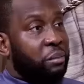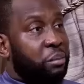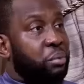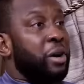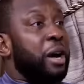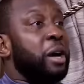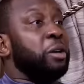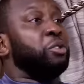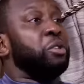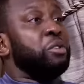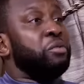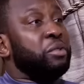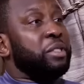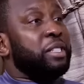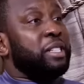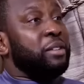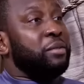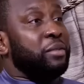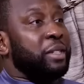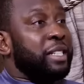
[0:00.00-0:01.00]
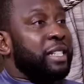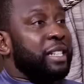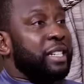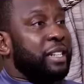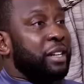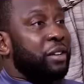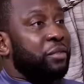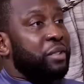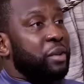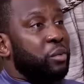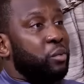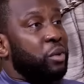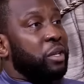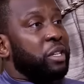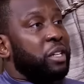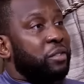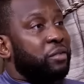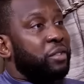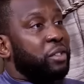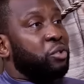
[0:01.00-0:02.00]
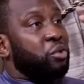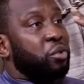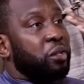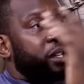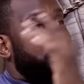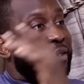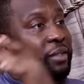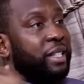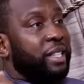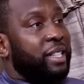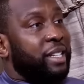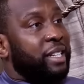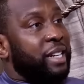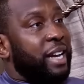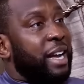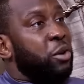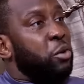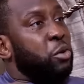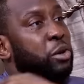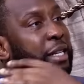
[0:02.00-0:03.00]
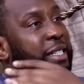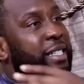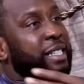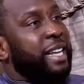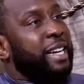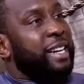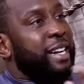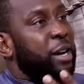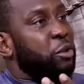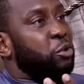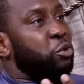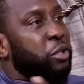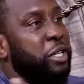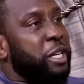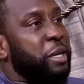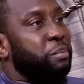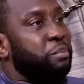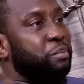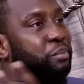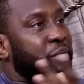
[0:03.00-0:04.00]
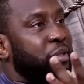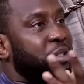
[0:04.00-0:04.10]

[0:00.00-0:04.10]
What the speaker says: Well, how do you even say, is it girlfriend one, girlfriend two, girlfriend three? I don't understand. How do you keep...